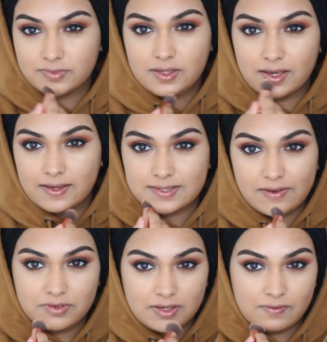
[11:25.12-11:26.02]
Yeah,
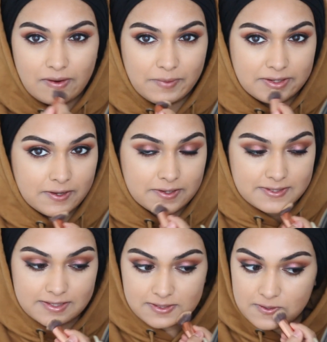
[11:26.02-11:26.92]
definitely around my nose,
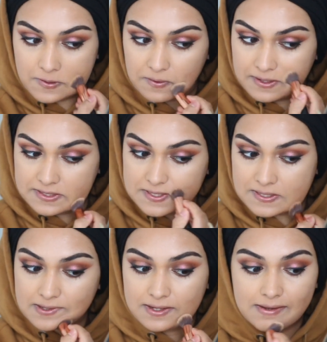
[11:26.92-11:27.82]
it's too orange.
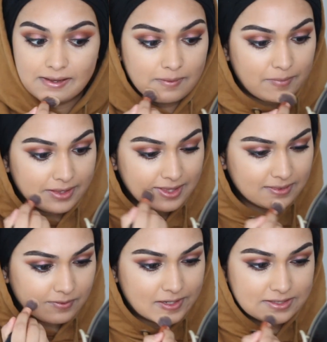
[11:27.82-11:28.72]
But I
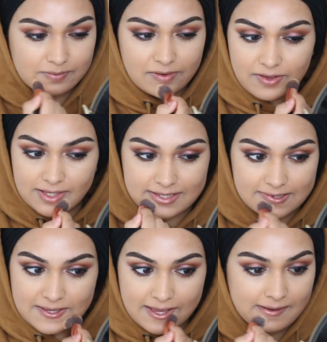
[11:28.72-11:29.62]
think the rest of my face
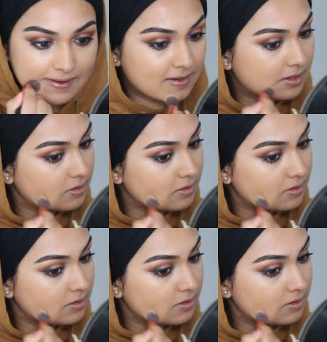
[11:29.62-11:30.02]
is okay.